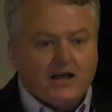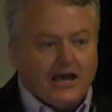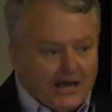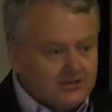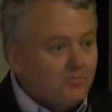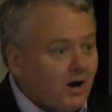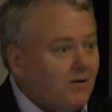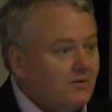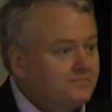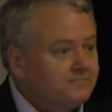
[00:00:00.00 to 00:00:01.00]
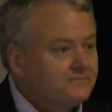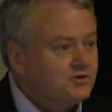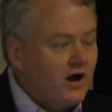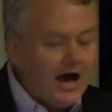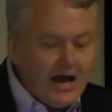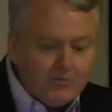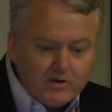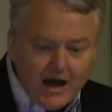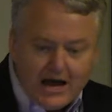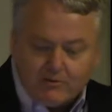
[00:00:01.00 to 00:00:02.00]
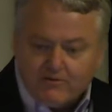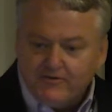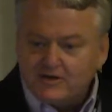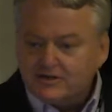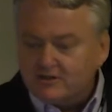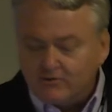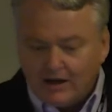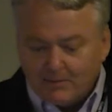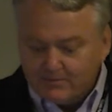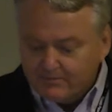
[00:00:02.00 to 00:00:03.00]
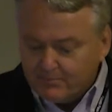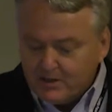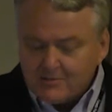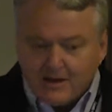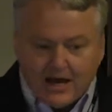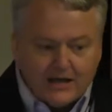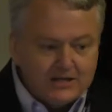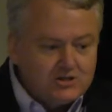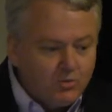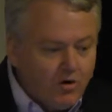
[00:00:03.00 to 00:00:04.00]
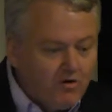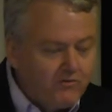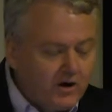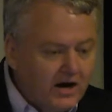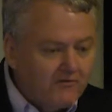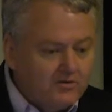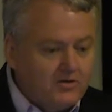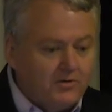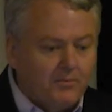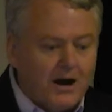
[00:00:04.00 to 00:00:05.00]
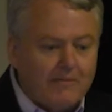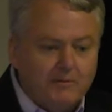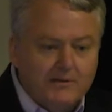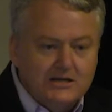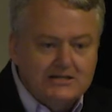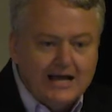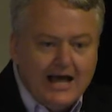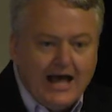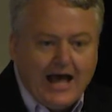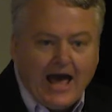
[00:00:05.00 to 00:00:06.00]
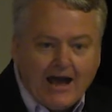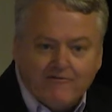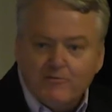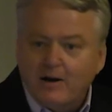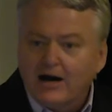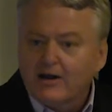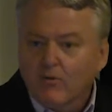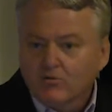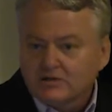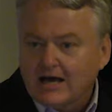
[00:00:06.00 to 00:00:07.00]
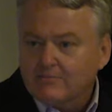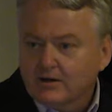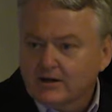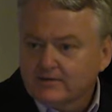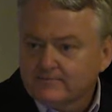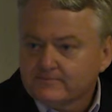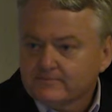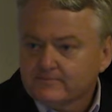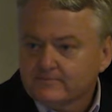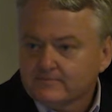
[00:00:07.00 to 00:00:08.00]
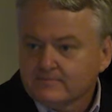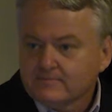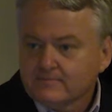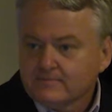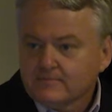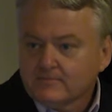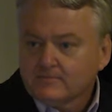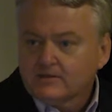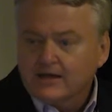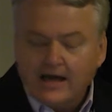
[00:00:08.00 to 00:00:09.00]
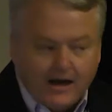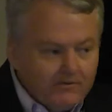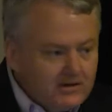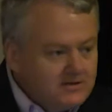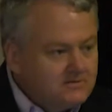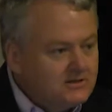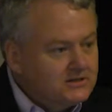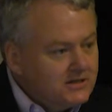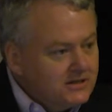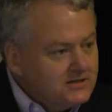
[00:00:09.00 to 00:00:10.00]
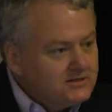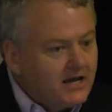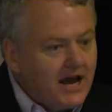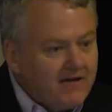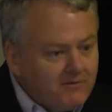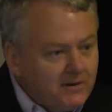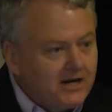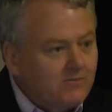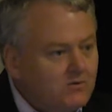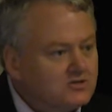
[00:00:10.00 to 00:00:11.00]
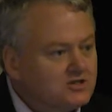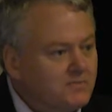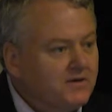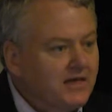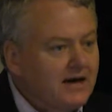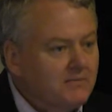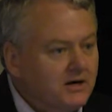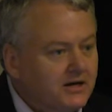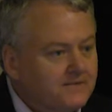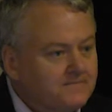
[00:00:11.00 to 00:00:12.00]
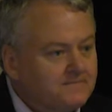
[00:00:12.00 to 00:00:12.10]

It's a problem. So how do we, how do we fix this? Well, I've been beating my head against the wall forever. The, the problem is everybody wants that money. The counties, the cities, everybody wants to spend that money.